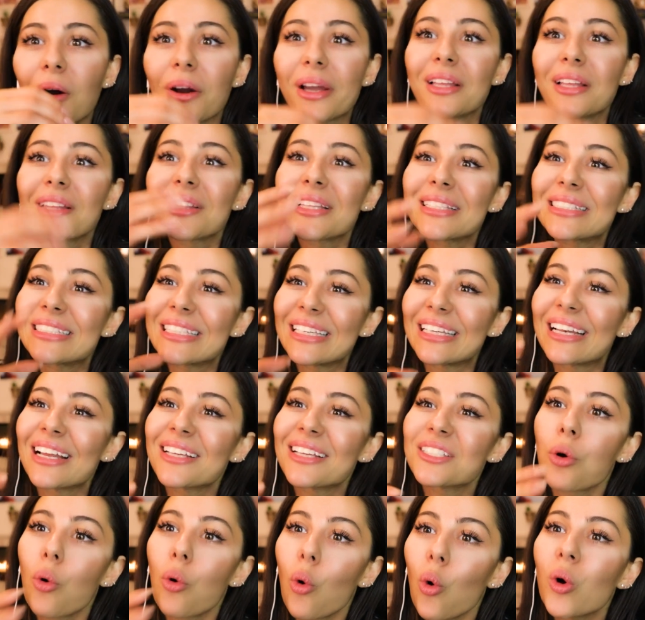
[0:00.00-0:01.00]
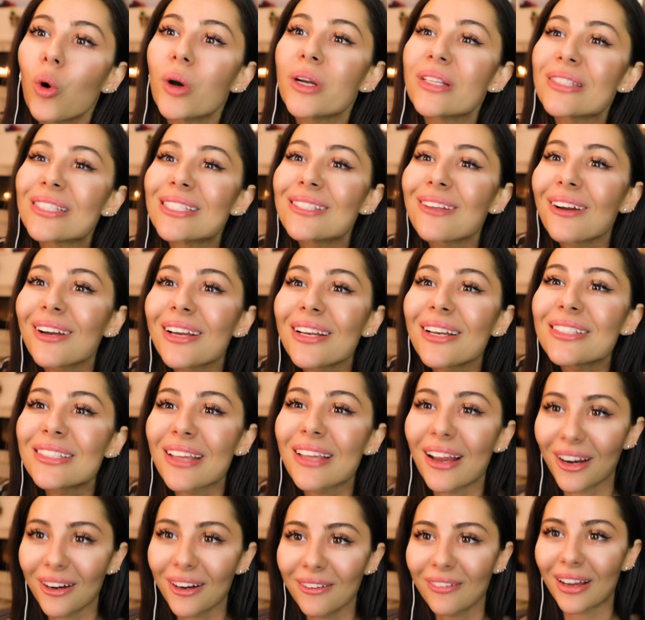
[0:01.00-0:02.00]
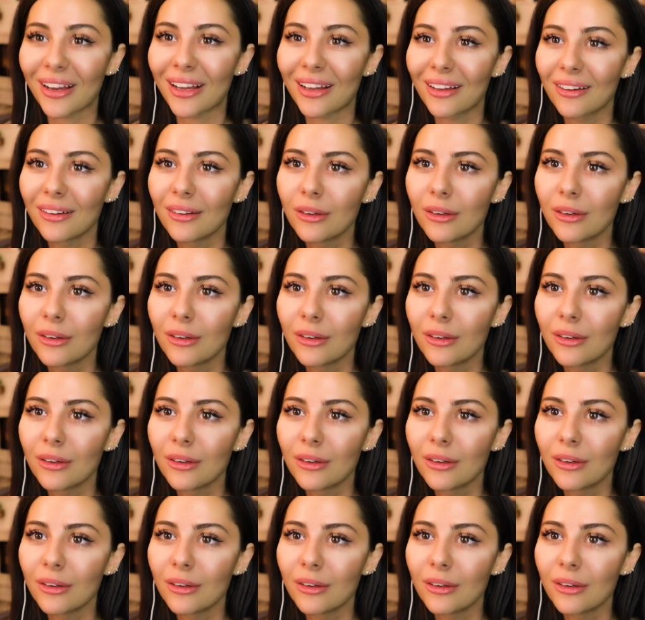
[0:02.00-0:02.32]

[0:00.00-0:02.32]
Okay, this kid has a horn stuck in his airway.